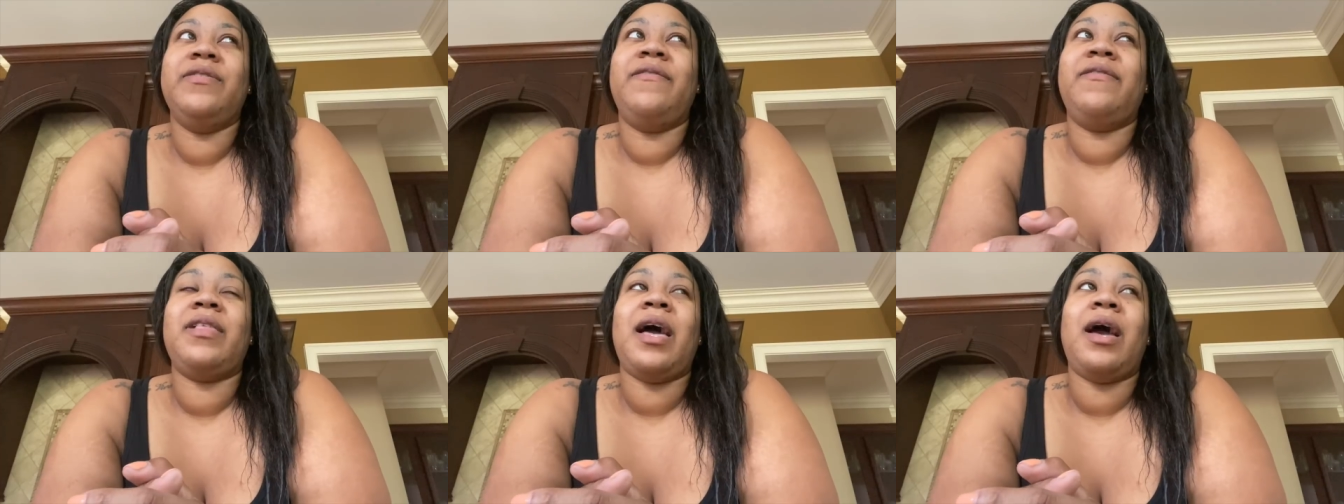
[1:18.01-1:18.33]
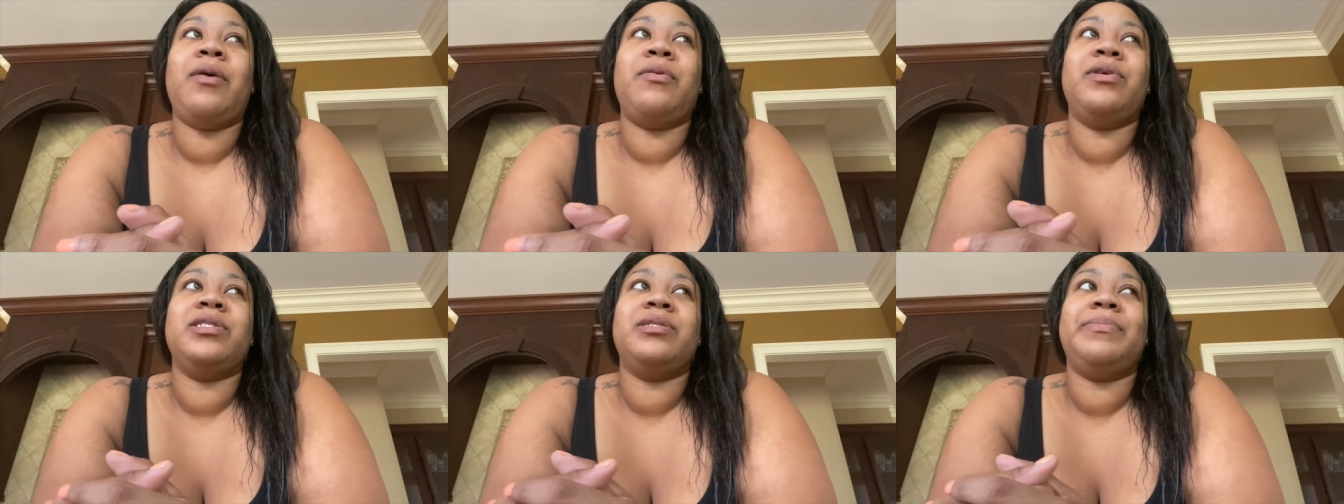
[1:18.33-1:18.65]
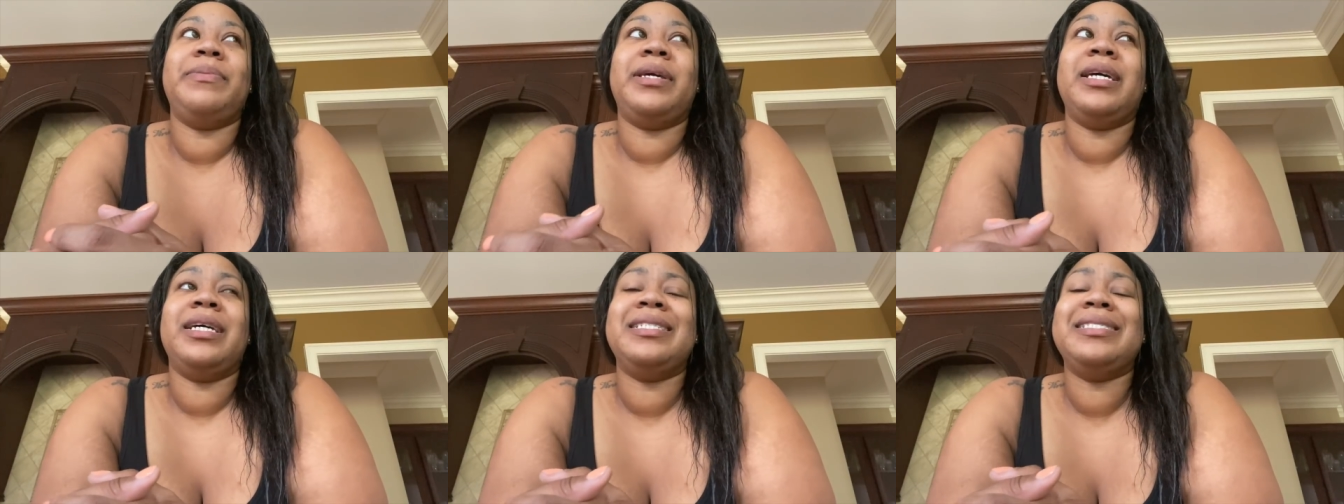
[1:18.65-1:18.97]
flowers
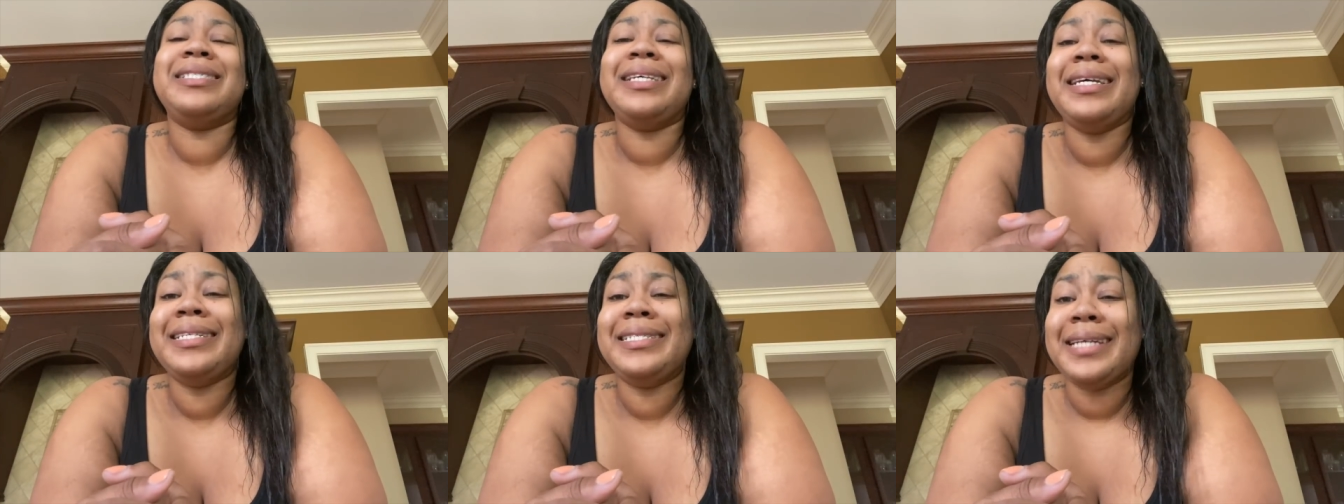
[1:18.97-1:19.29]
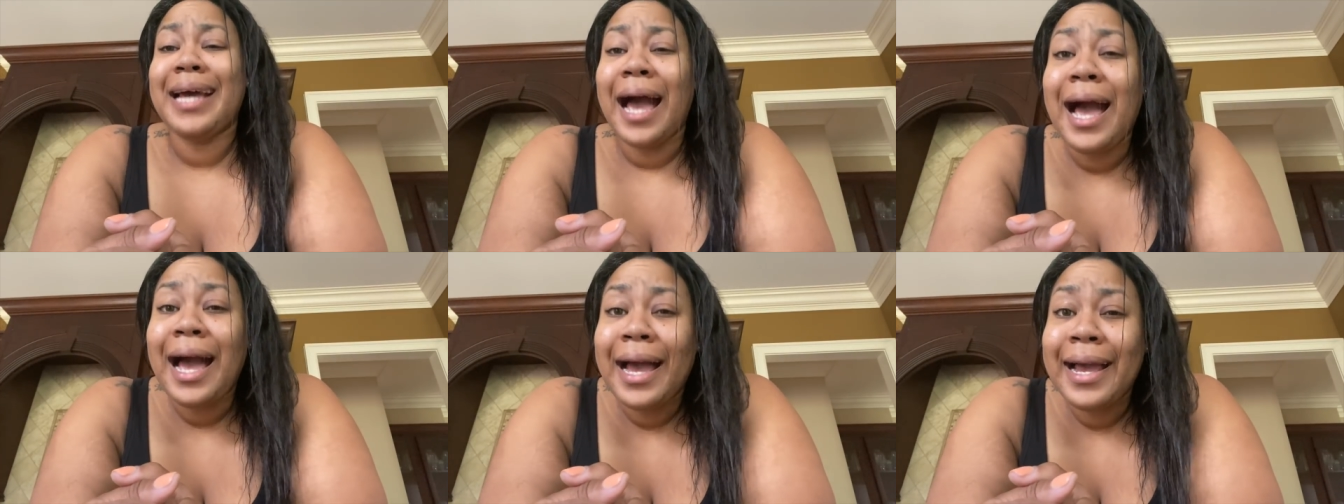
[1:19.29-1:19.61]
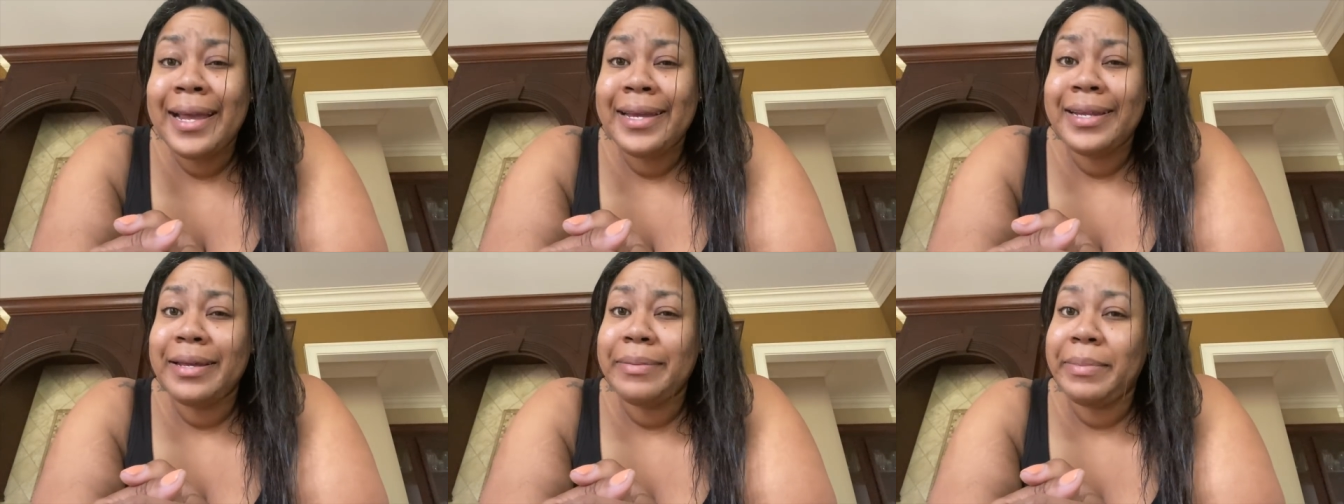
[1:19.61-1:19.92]
because they die
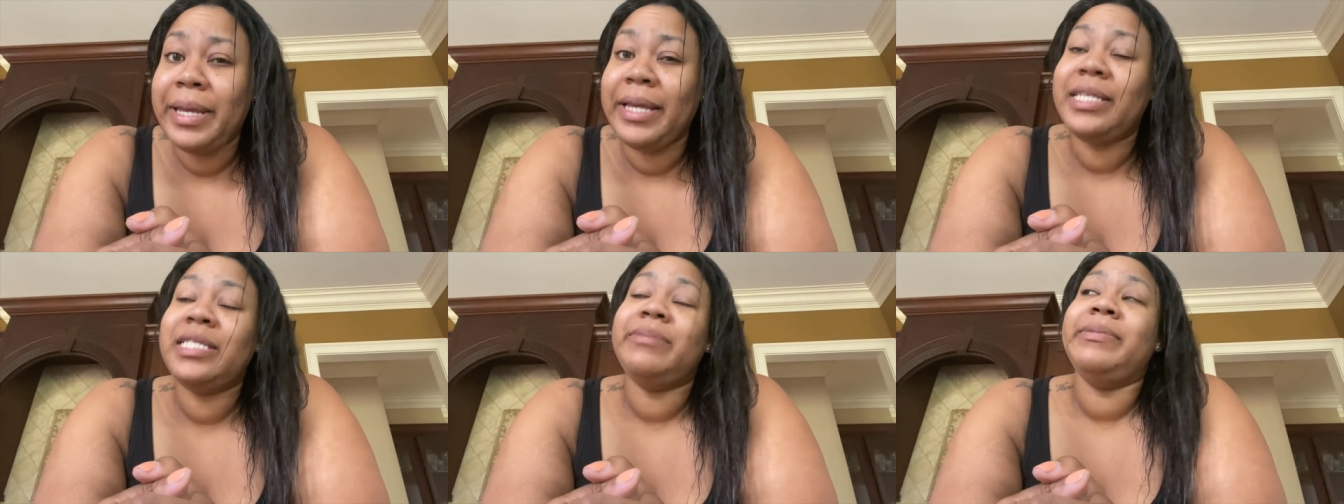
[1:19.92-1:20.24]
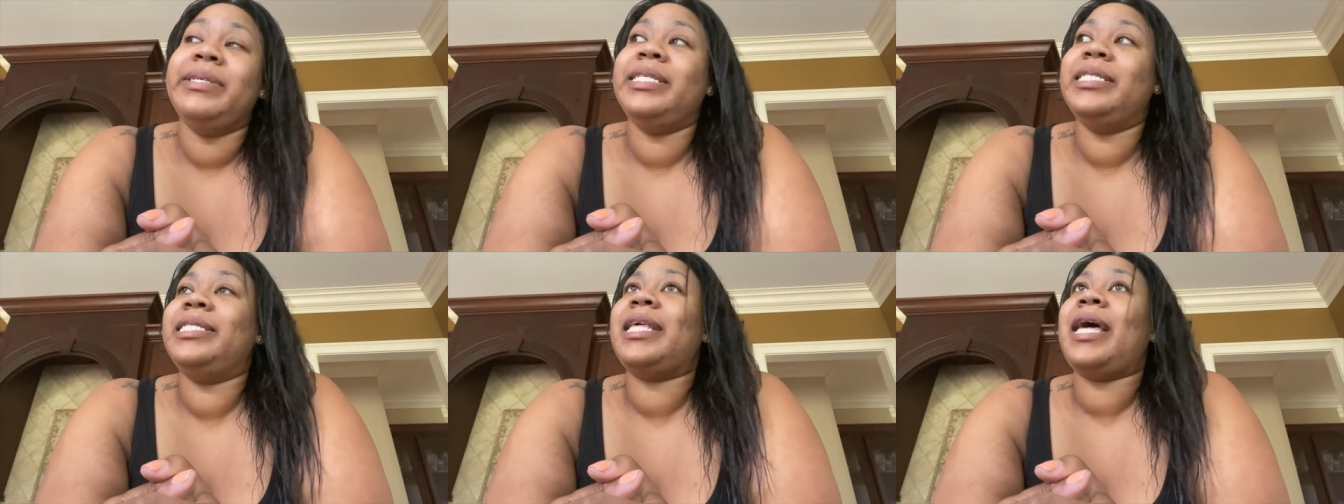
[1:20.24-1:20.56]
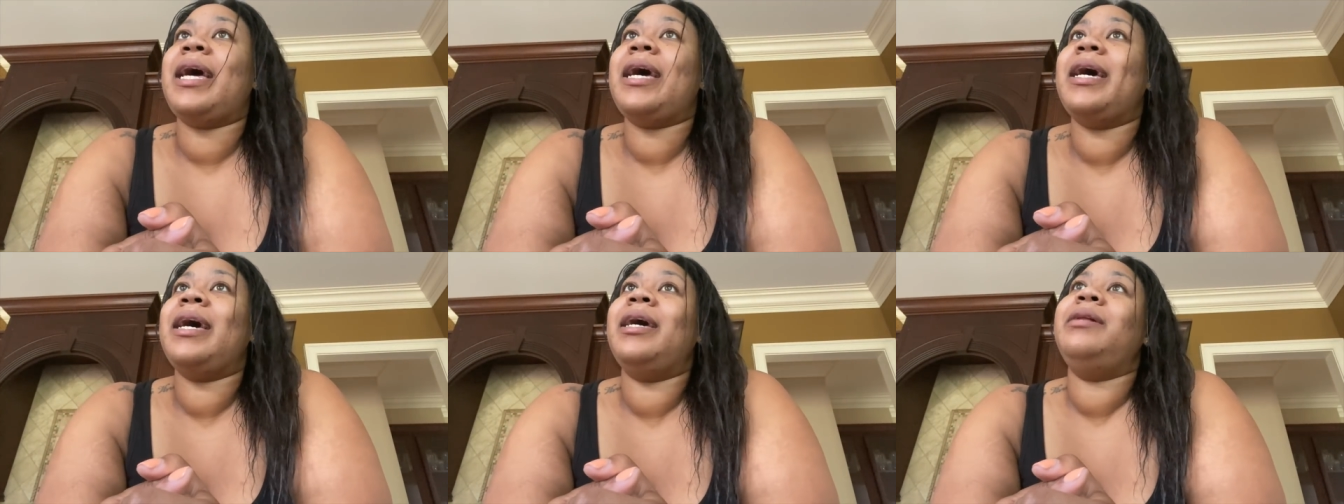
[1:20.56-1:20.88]
and it makes me
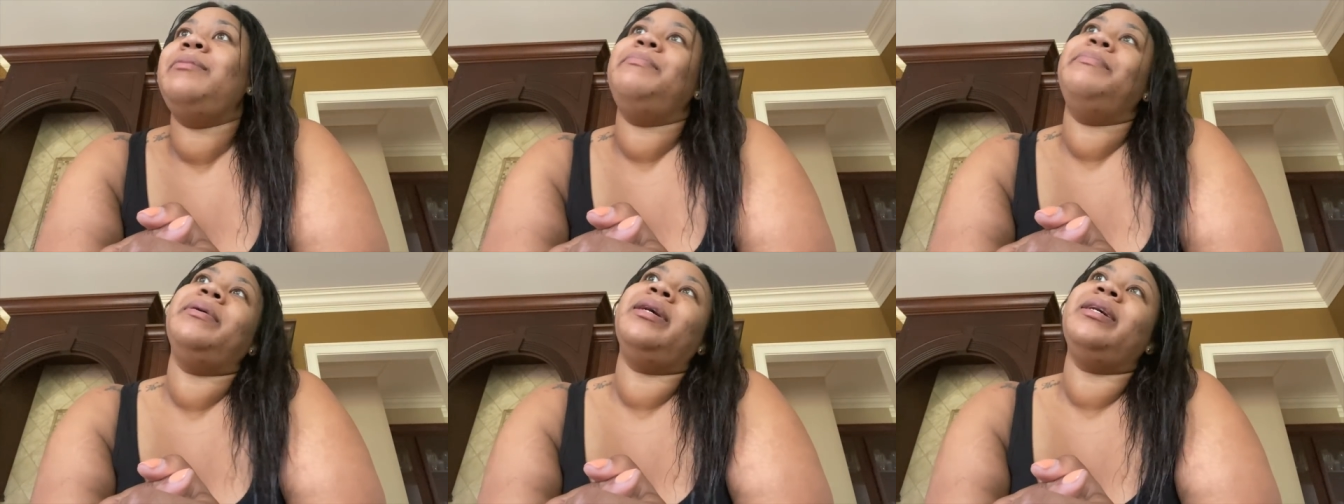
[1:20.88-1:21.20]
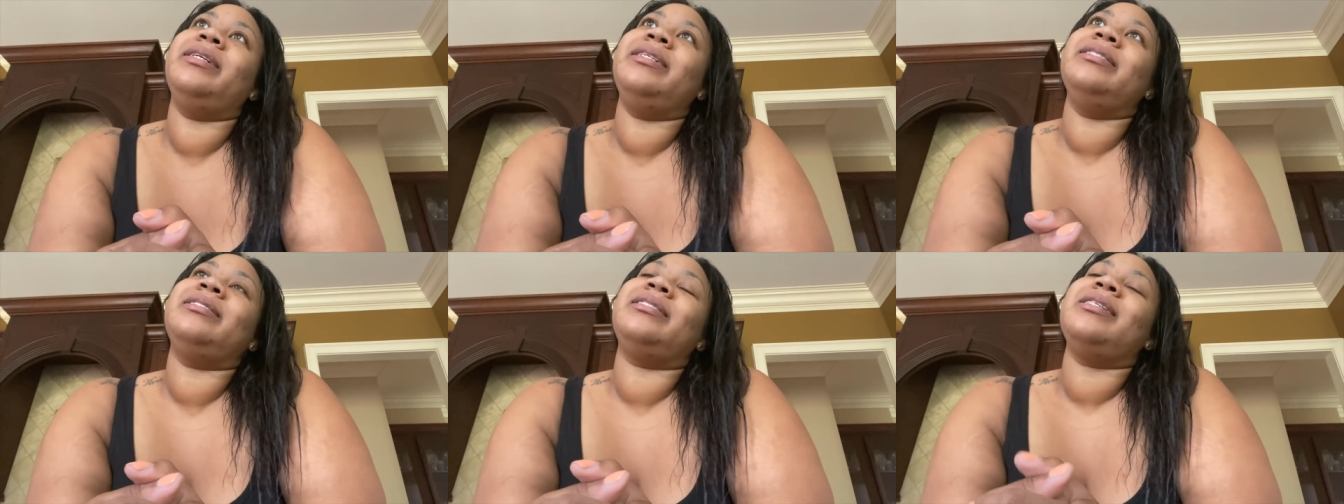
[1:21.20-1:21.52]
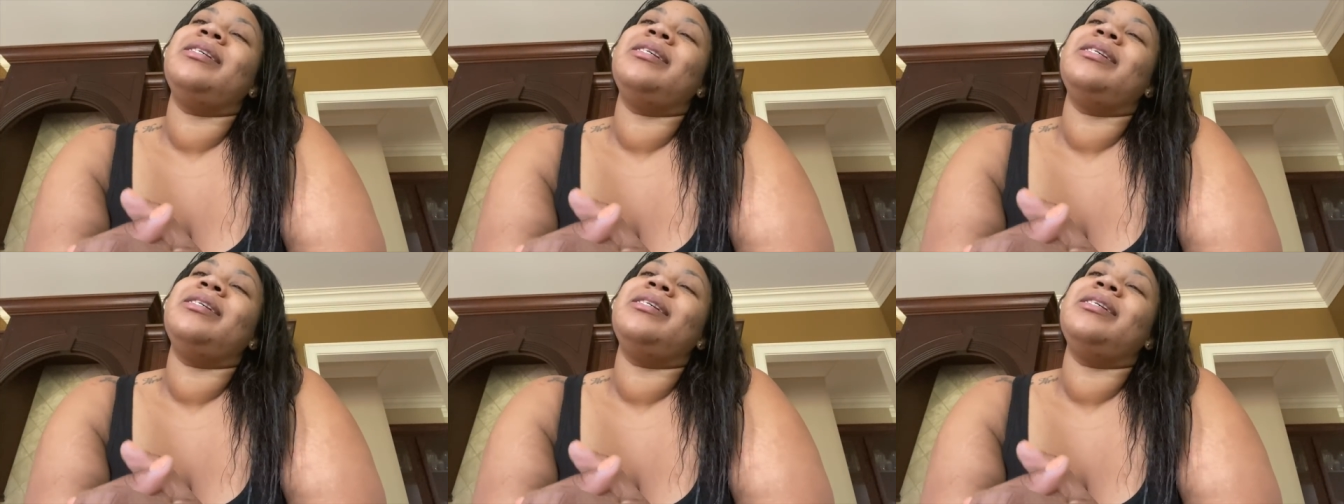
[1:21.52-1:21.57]
sad, but